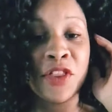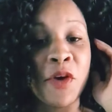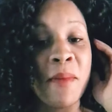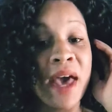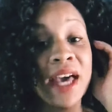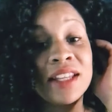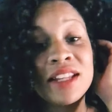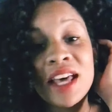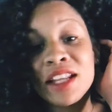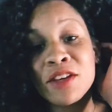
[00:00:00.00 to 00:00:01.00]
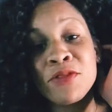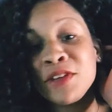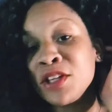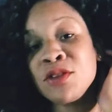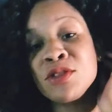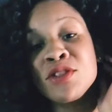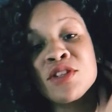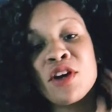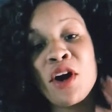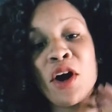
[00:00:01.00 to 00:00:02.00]
The magnetic
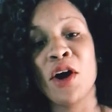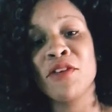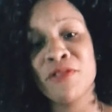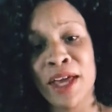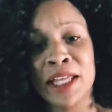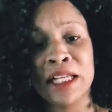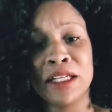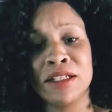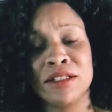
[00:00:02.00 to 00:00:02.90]
fields are fading.